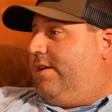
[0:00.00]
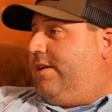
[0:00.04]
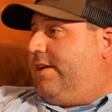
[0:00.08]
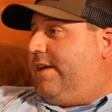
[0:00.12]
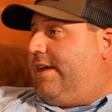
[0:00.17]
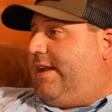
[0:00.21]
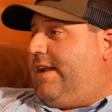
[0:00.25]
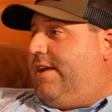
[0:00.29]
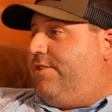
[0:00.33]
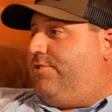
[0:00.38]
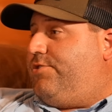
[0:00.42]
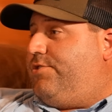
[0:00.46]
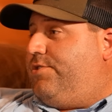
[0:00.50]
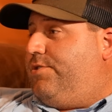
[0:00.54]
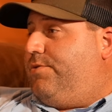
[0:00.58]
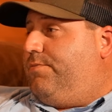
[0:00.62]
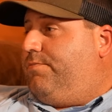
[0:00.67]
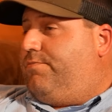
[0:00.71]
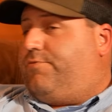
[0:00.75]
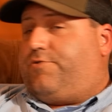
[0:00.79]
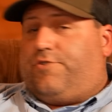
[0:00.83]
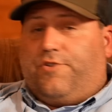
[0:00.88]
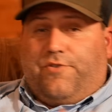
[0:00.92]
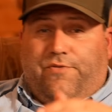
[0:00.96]
Can I
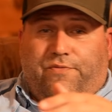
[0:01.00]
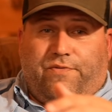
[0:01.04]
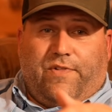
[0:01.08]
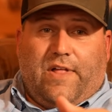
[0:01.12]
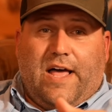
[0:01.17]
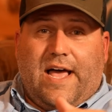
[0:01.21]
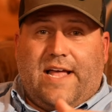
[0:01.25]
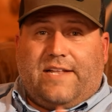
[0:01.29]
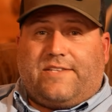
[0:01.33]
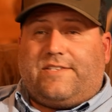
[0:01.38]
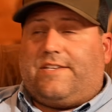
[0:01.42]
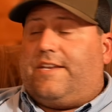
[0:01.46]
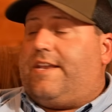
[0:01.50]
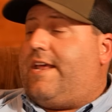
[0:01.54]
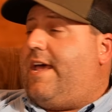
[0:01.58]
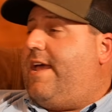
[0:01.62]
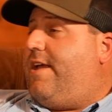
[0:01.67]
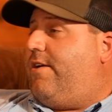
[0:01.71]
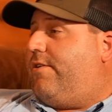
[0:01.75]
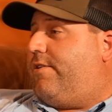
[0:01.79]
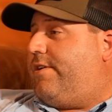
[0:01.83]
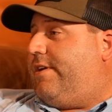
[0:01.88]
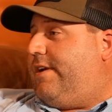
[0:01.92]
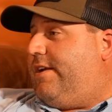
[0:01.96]
shoot 2 flats a
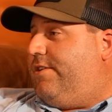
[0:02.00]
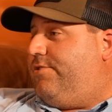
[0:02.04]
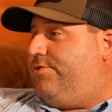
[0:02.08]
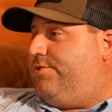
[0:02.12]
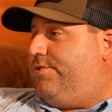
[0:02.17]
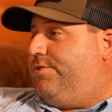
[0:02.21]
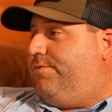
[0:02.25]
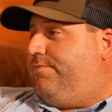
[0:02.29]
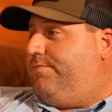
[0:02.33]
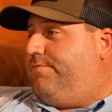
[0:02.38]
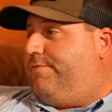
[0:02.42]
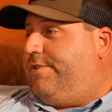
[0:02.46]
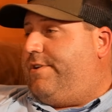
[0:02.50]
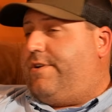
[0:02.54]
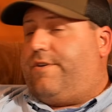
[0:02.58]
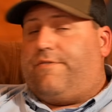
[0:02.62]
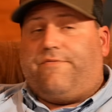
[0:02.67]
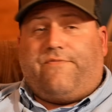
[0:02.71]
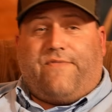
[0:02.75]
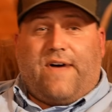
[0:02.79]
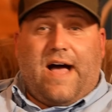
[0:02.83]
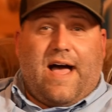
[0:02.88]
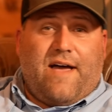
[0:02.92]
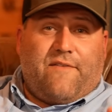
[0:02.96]
day, or can I shoot,
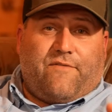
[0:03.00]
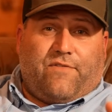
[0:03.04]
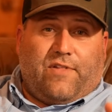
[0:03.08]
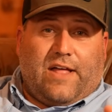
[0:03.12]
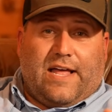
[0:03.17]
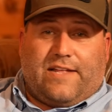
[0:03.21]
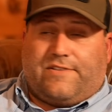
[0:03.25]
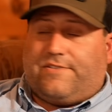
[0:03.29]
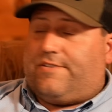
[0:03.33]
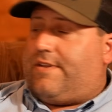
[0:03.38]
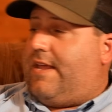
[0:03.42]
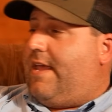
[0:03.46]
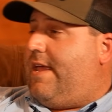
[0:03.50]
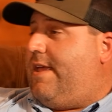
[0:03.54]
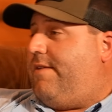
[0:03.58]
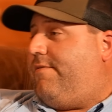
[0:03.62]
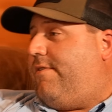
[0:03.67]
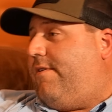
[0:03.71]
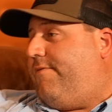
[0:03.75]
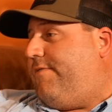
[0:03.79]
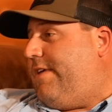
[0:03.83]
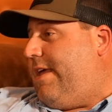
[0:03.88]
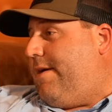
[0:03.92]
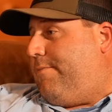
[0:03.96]
5 flats
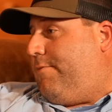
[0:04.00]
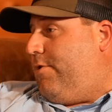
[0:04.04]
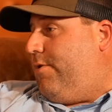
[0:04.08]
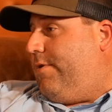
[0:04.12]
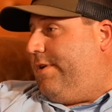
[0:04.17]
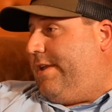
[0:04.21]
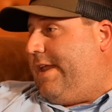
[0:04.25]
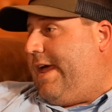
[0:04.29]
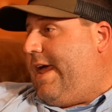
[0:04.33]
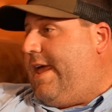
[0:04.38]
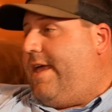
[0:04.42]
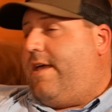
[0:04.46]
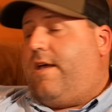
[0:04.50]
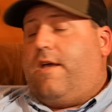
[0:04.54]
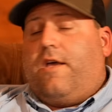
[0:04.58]
of ammo a day?